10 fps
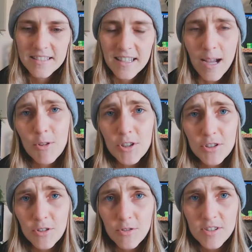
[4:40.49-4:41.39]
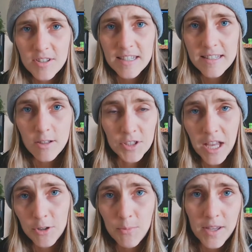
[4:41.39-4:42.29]
I'm not going to go into detail on
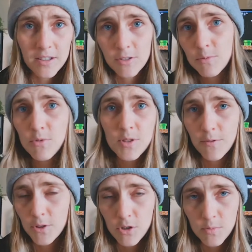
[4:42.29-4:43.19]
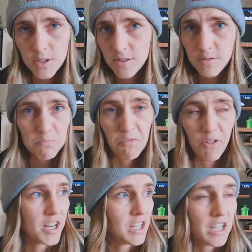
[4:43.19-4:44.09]
how to make a good music video because
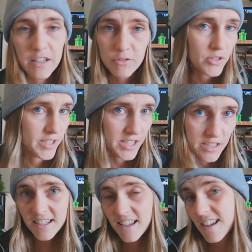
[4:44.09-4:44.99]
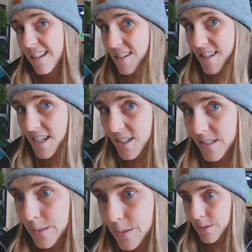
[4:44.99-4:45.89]
frankly I have no idea.
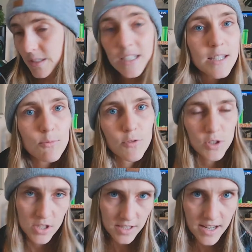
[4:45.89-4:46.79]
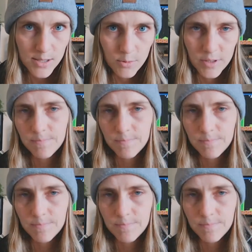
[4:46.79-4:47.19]
So let's move on to the next one.